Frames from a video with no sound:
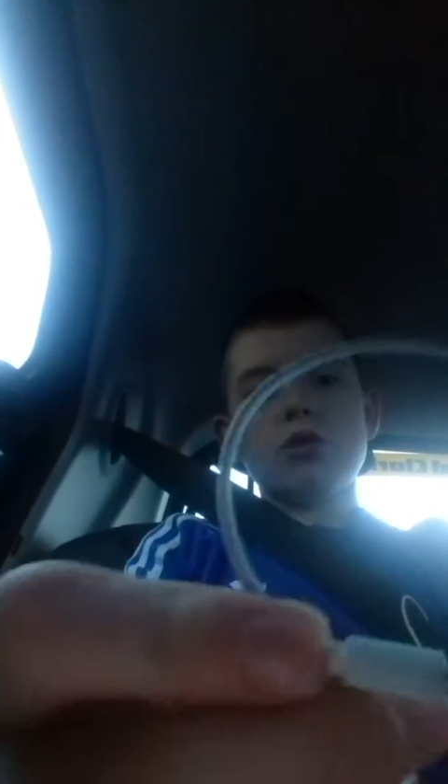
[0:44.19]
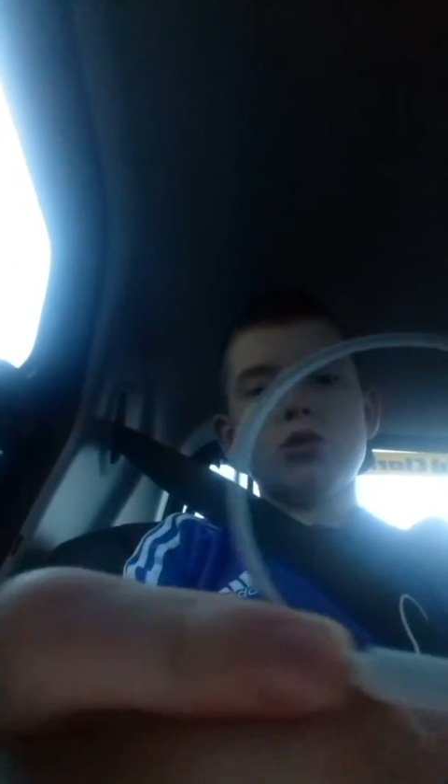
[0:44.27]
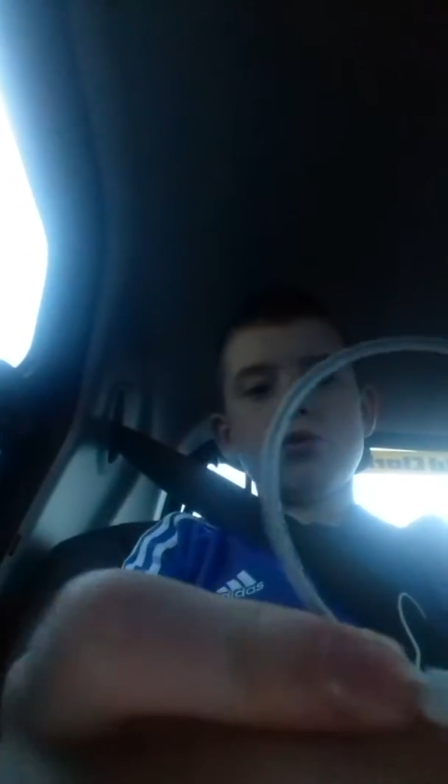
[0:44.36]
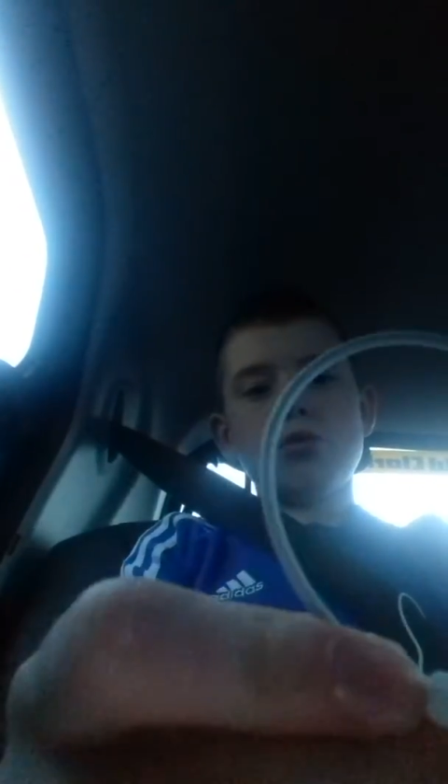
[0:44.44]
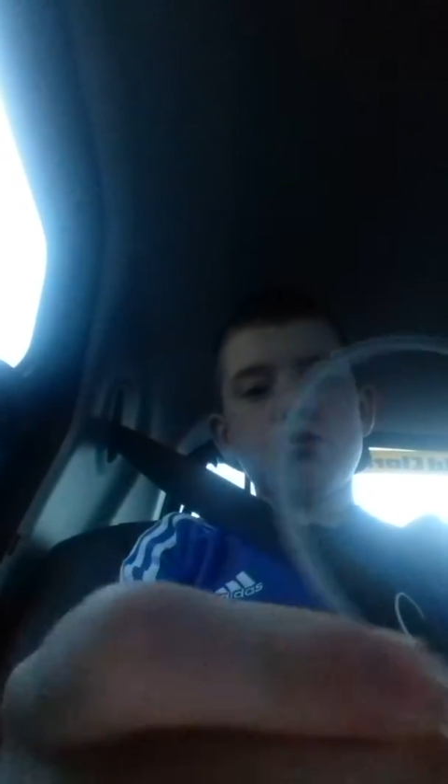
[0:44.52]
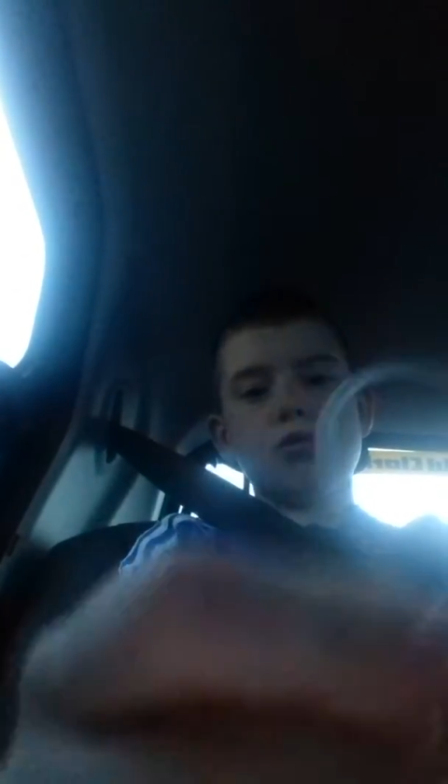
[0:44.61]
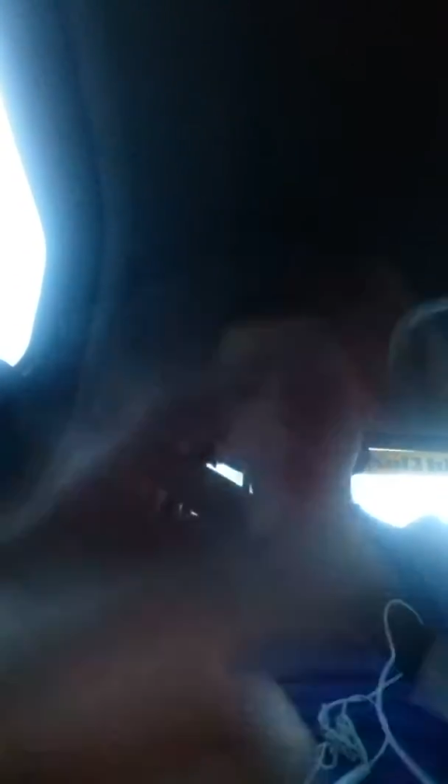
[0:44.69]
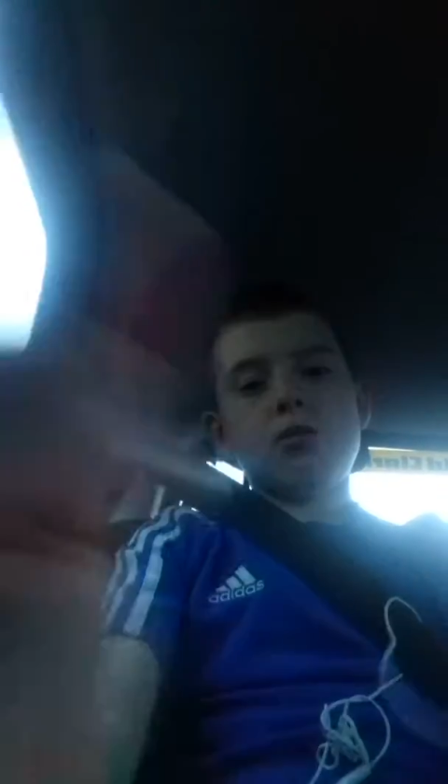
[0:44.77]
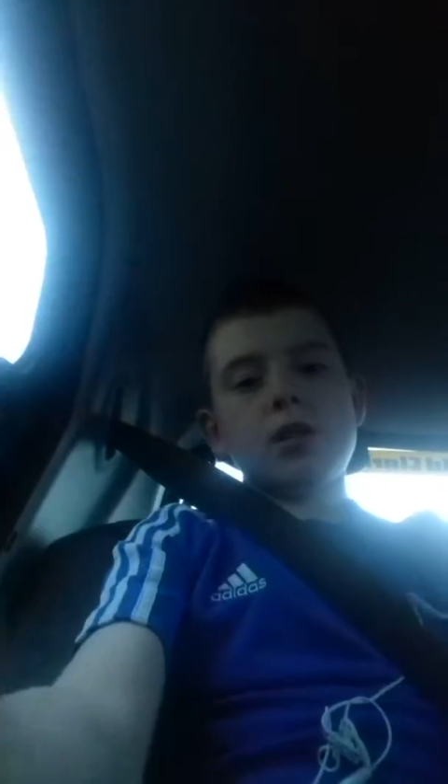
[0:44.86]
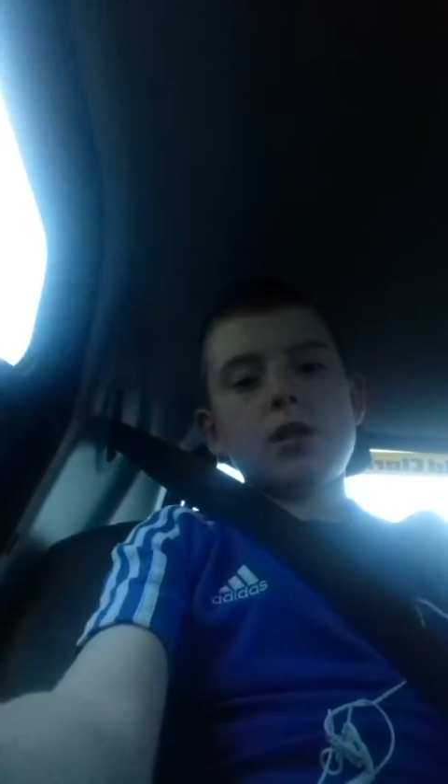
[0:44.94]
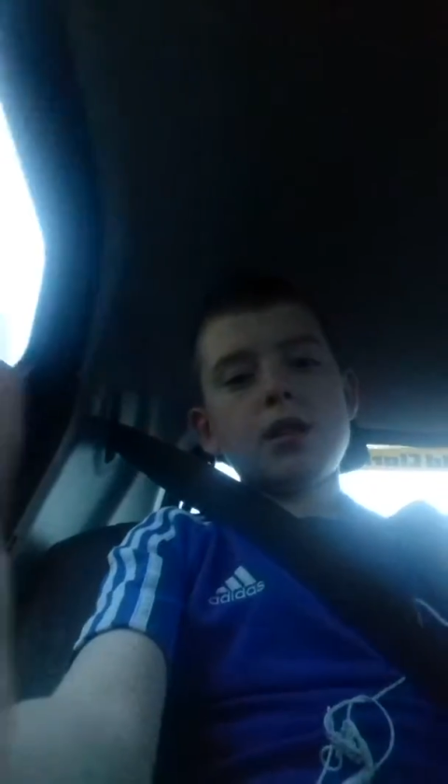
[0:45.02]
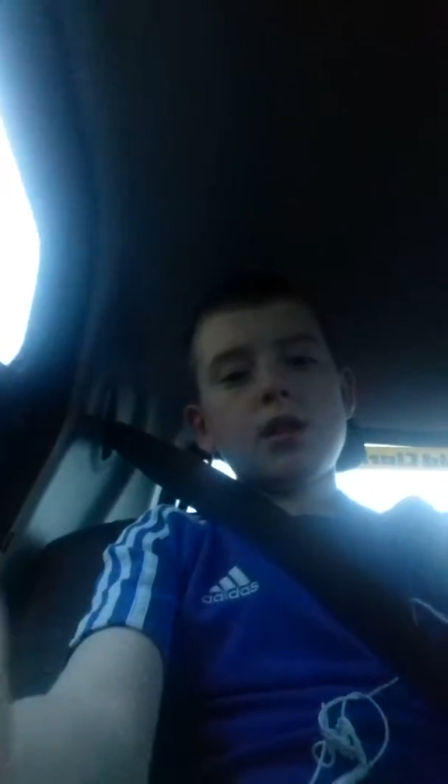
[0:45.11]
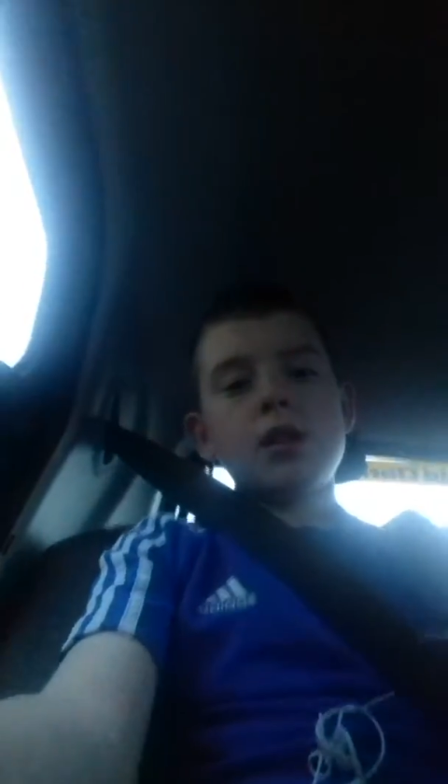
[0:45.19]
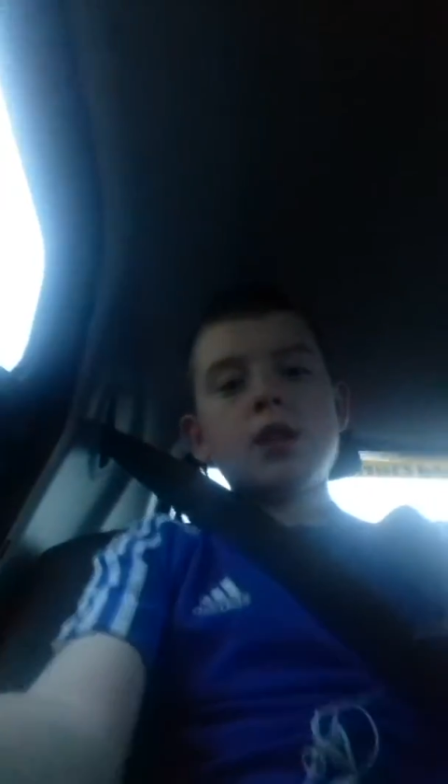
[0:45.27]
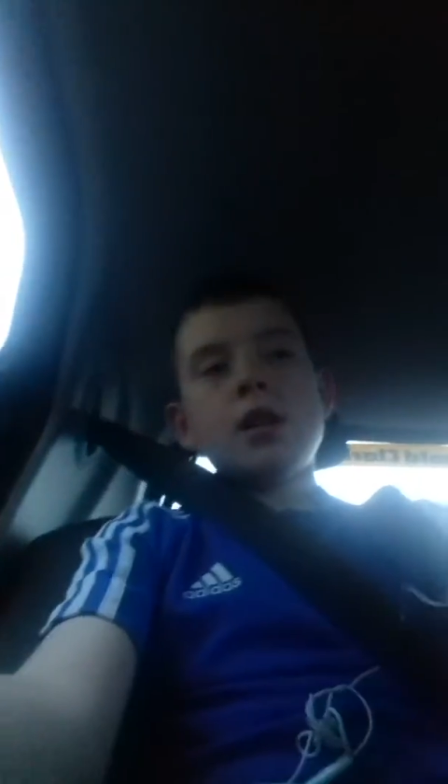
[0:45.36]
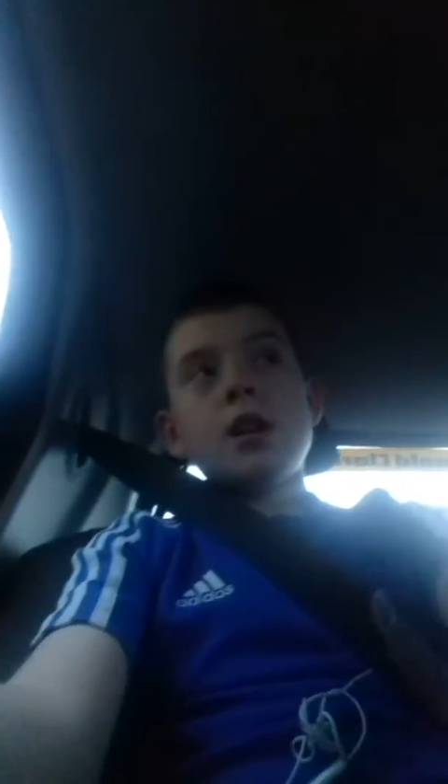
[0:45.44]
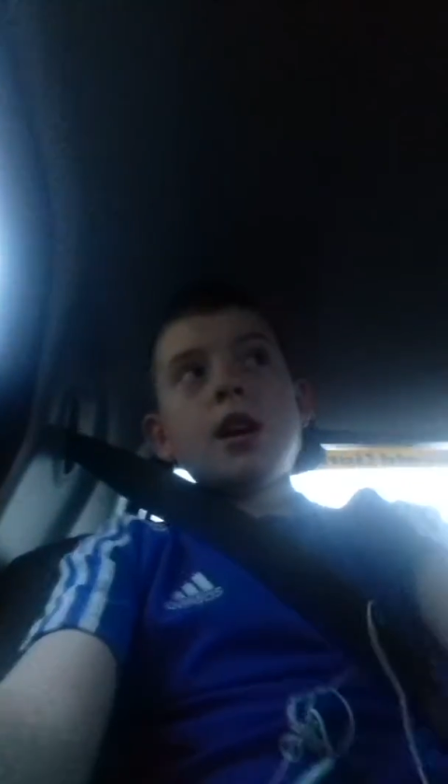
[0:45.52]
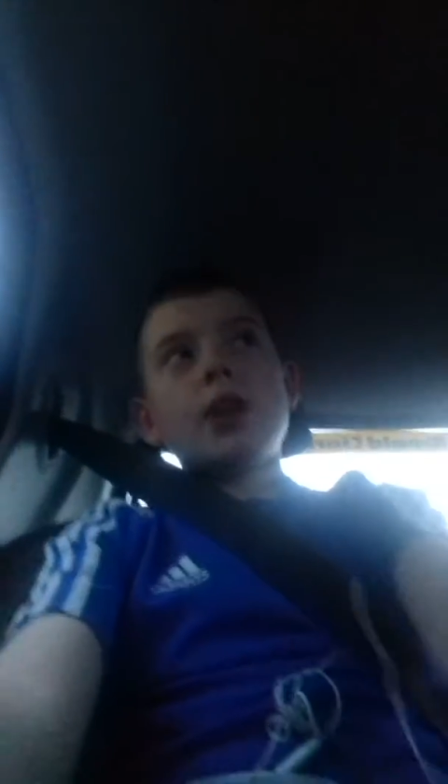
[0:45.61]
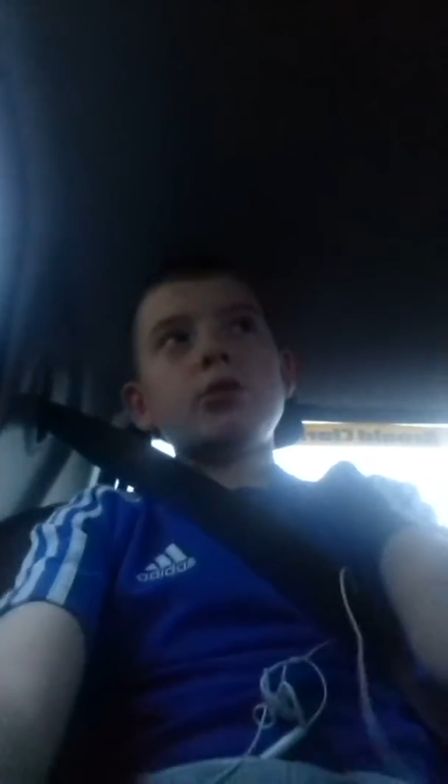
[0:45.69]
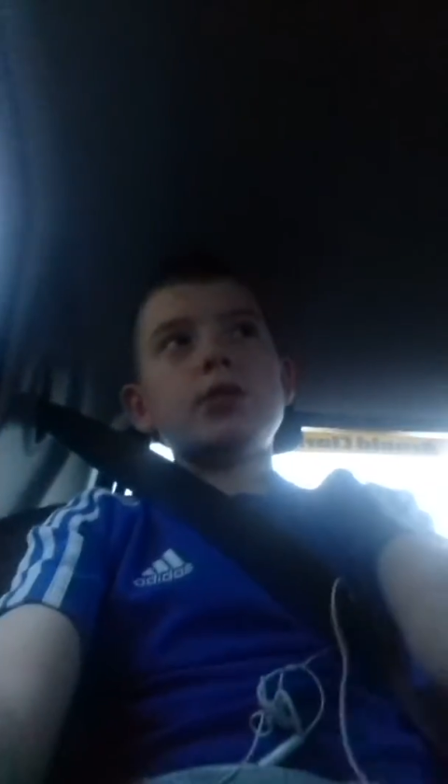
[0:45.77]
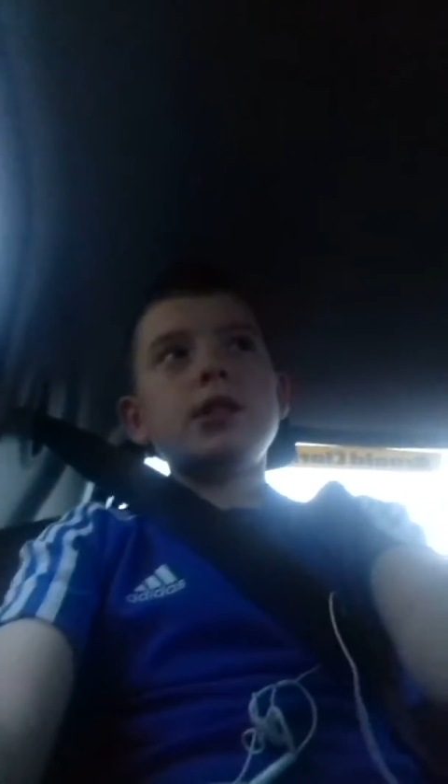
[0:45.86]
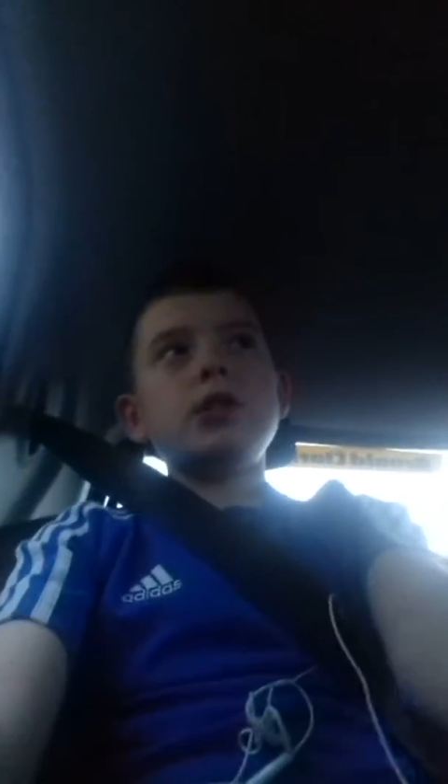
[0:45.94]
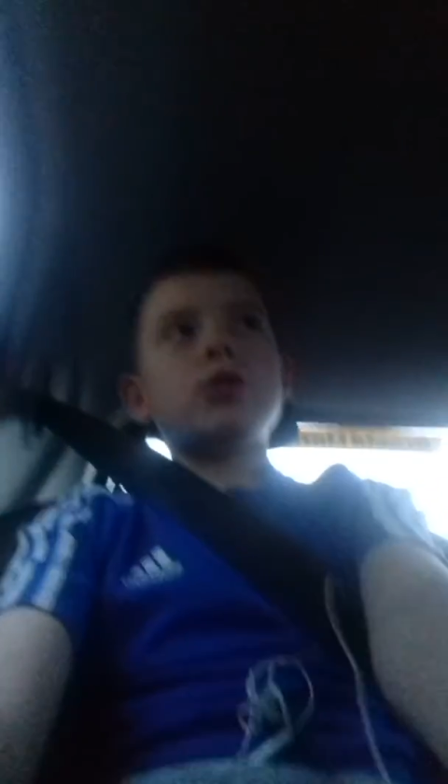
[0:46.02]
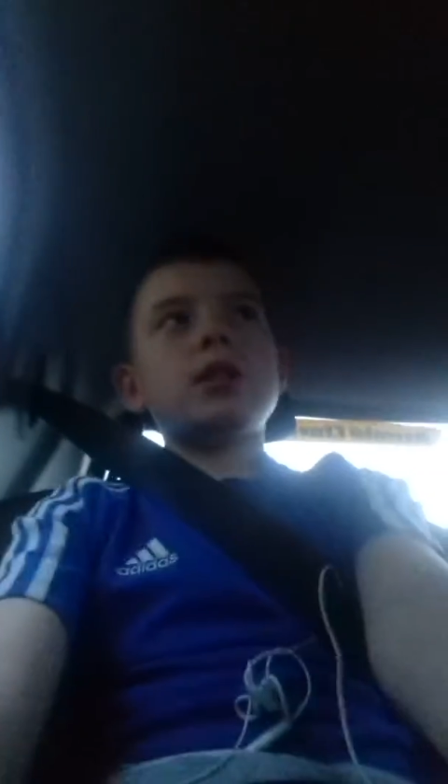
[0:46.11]
So I'll
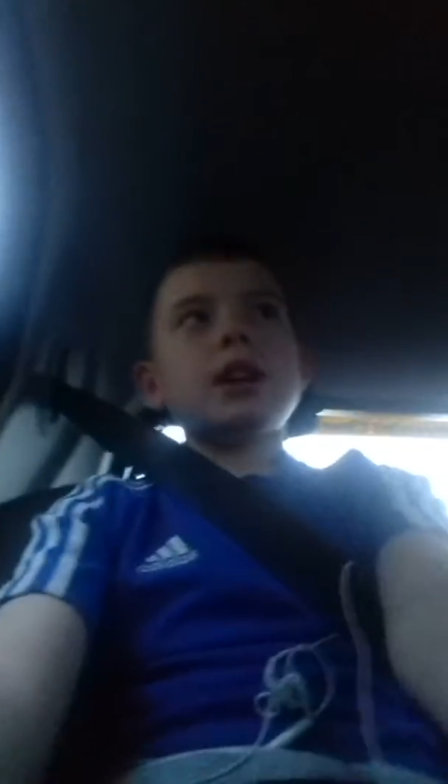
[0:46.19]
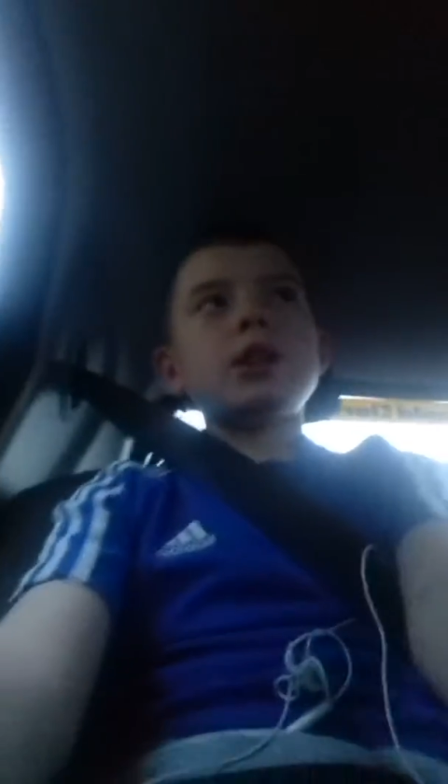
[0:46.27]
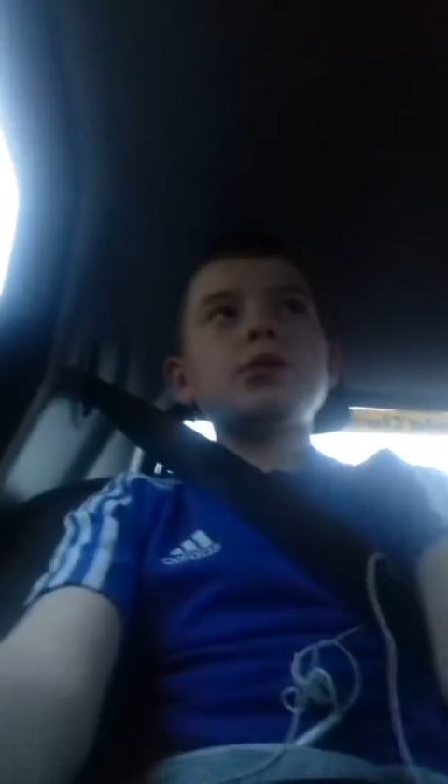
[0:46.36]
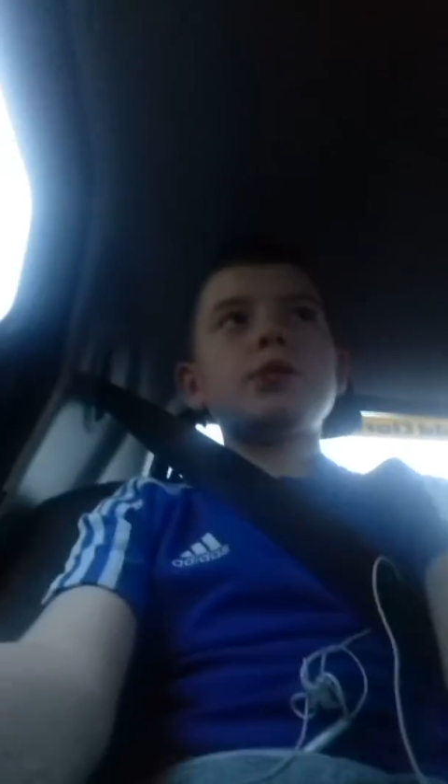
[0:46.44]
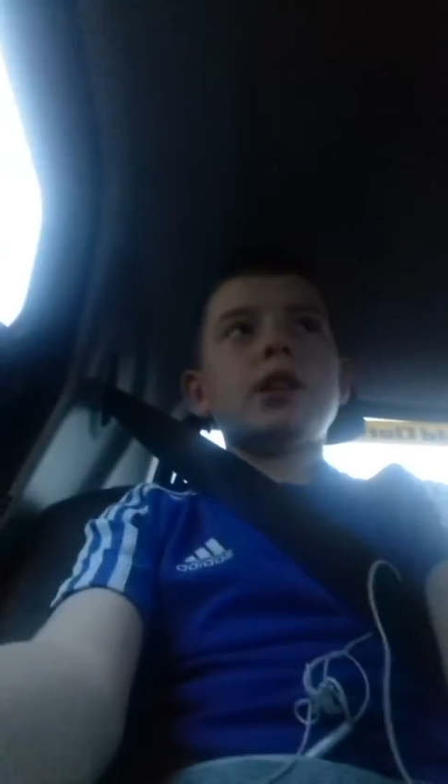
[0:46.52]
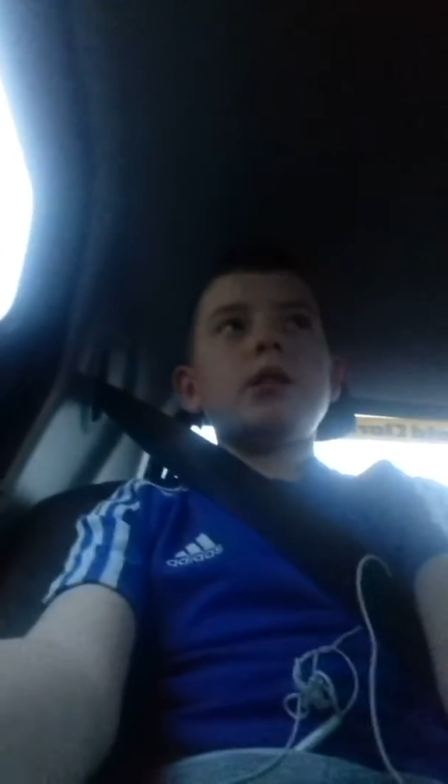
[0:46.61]
see you guys when I